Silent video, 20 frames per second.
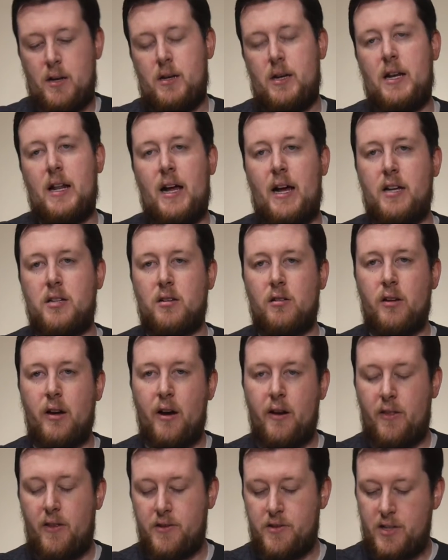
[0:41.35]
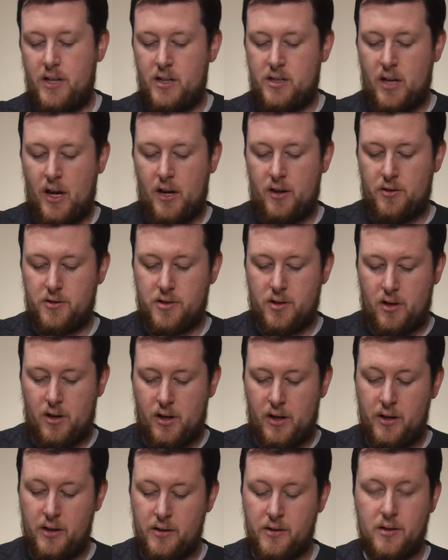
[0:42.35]
It has a lot of the details
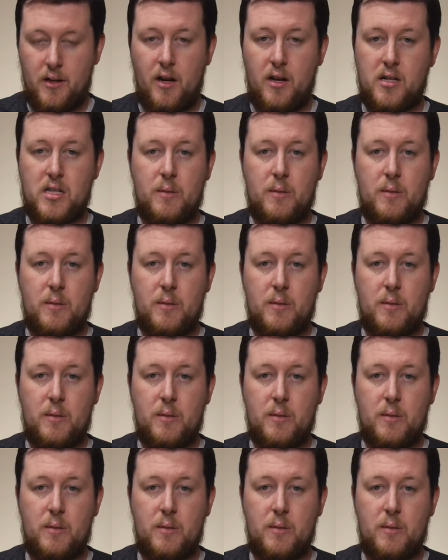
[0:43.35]
on uh,